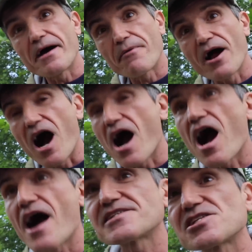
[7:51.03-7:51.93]
Well,
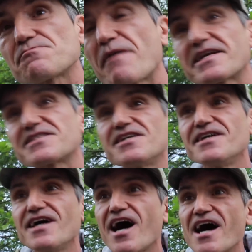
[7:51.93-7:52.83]
I suspect
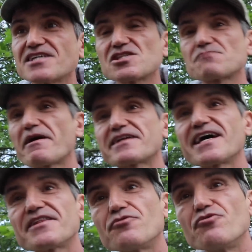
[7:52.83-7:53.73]

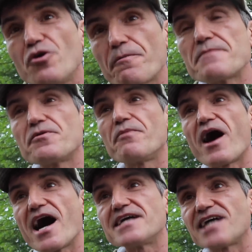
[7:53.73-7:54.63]
that the real people
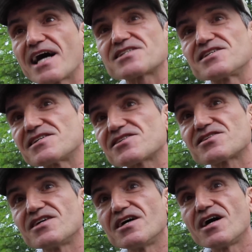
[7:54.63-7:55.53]
behind
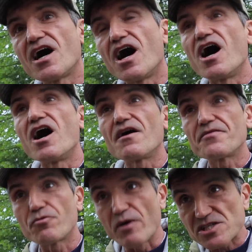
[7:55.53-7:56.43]
ISIS are
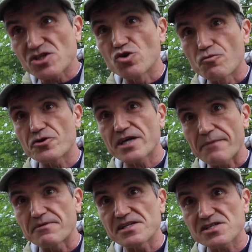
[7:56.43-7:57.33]
the Western corporate
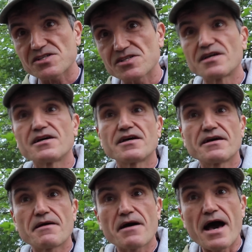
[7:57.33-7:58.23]
capitalists
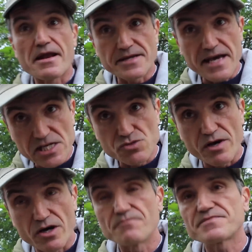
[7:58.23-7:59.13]
and
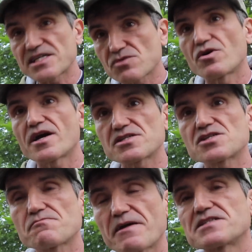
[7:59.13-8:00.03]
Israel. That's what I
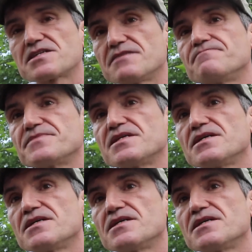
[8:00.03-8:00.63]
suspect, yeah.